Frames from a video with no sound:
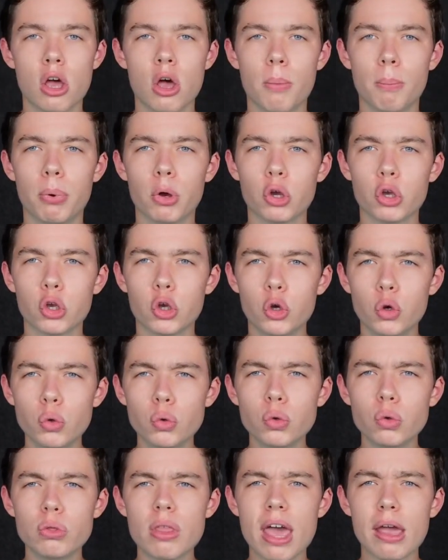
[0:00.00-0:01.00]
But who
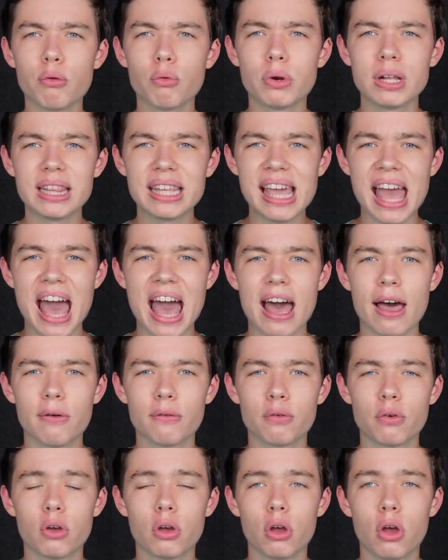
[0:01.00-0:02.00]
do they really
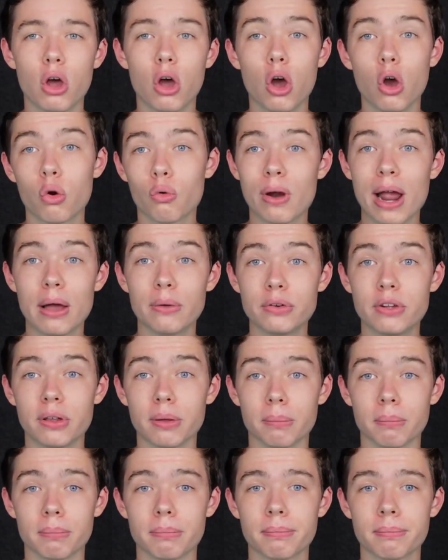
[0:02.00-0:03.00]
have around
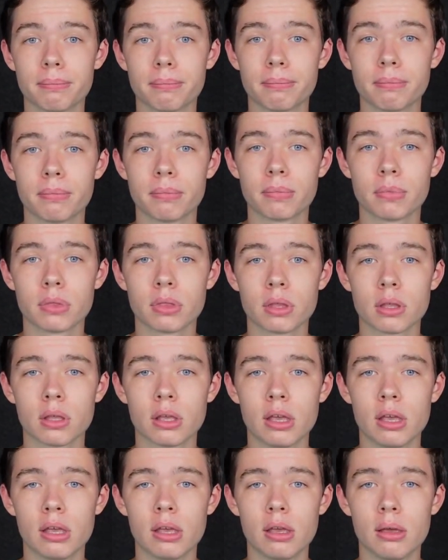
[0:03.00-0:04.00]
him?
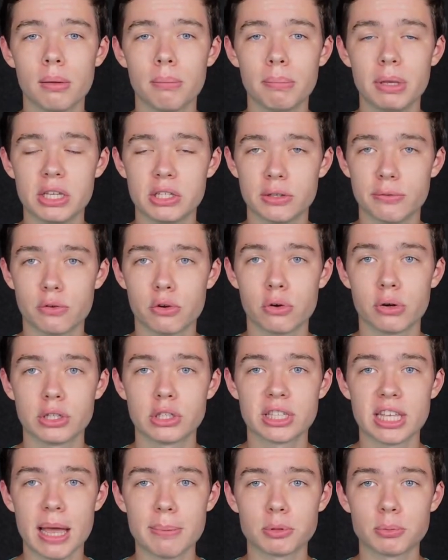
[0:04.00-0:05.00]
Because if
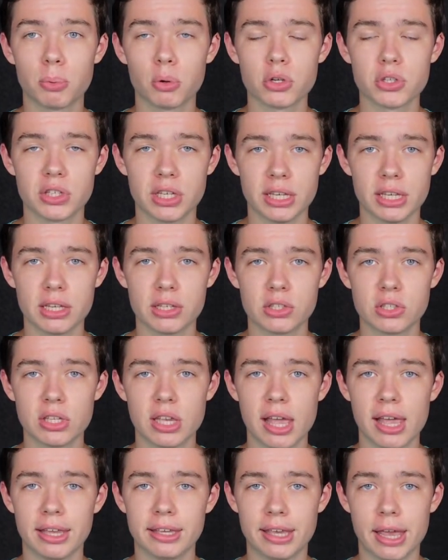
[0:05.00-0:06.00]
Kristaps Porzingis
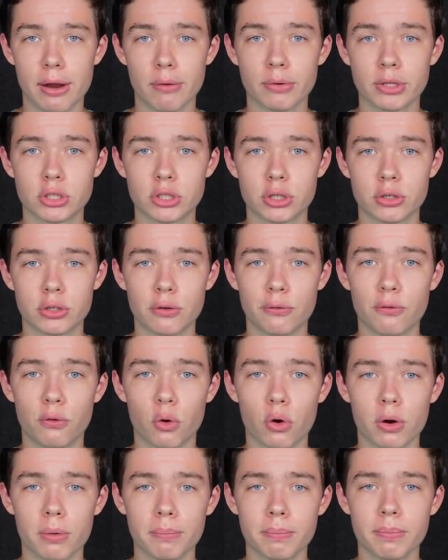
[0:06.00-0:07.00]
can't return to
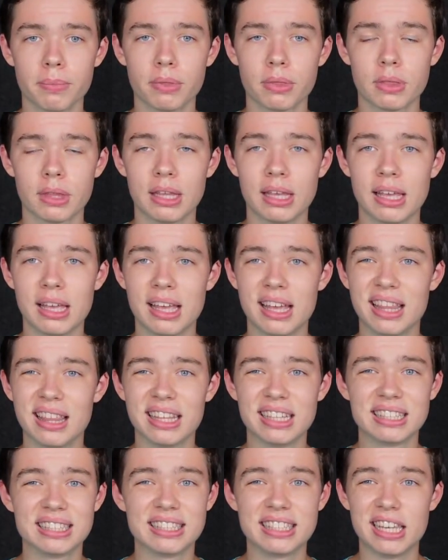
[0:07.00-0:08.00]
form,
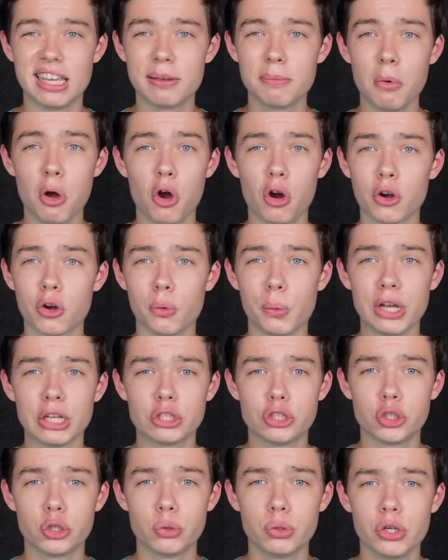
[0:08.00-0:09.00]
then Tim Hardaway
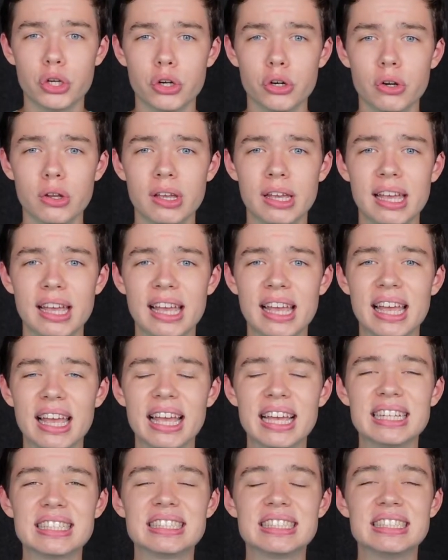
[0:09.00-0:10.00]
Jr.
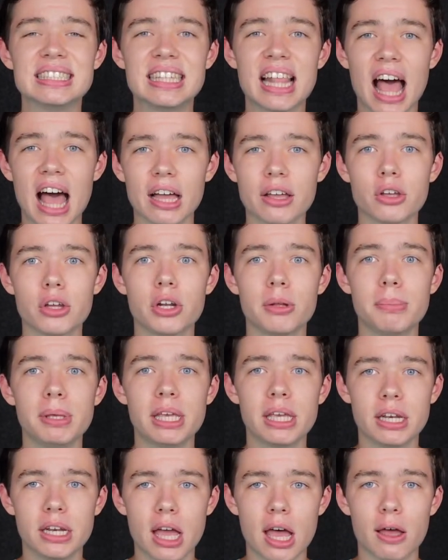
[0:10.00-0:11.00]
is not going to be
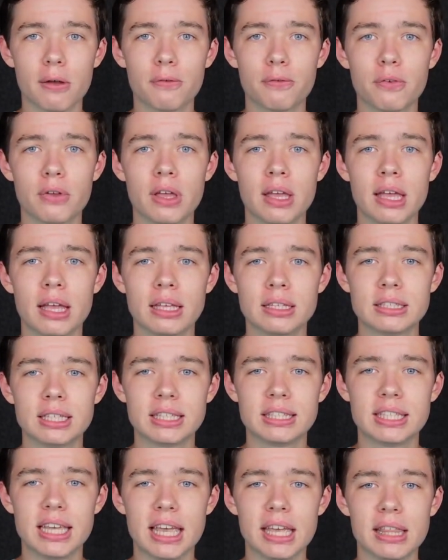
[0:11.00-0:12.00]
enough to
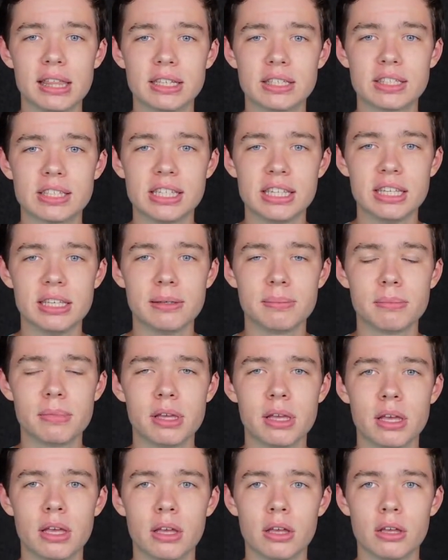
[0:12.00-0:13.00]
take this team
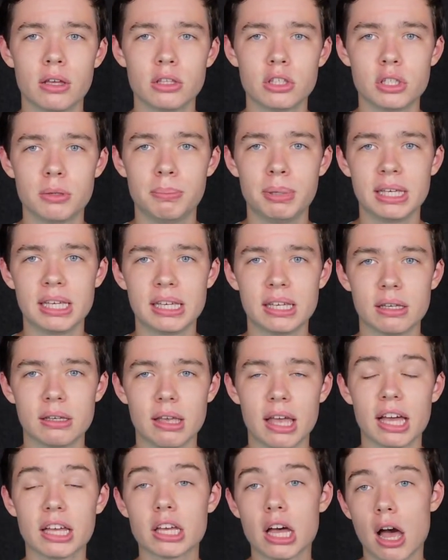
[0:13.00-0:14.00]
to being
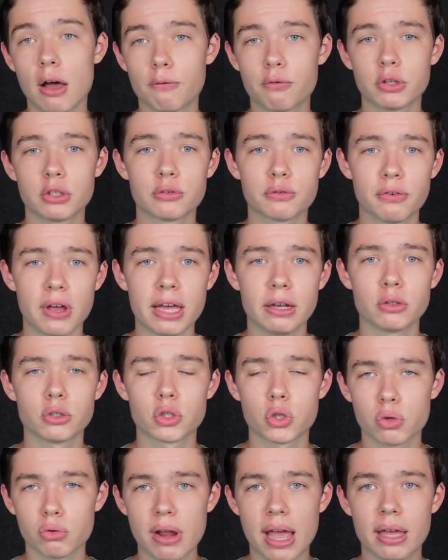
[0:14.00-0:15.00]
a conference finals
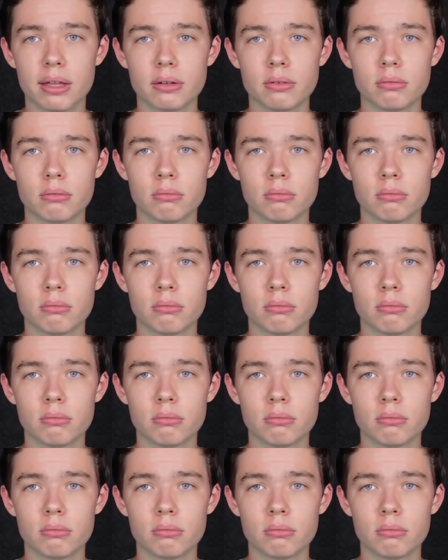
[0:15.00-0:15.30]
threat